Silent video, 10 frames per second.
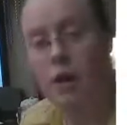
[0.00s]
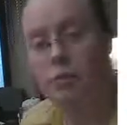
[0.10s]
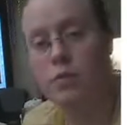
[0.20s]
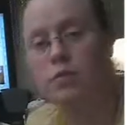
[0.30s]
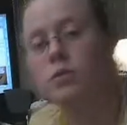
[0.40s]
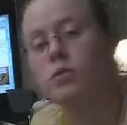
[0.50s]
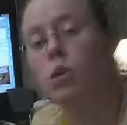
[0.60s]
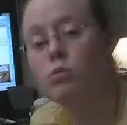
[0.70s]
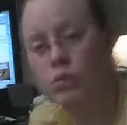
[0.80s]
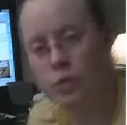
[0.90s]
I was
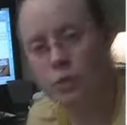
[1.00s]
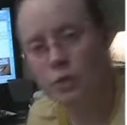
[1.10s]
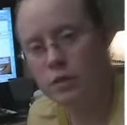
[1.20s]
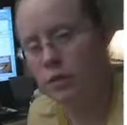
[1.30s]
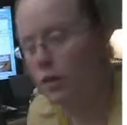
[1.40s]
told to do it.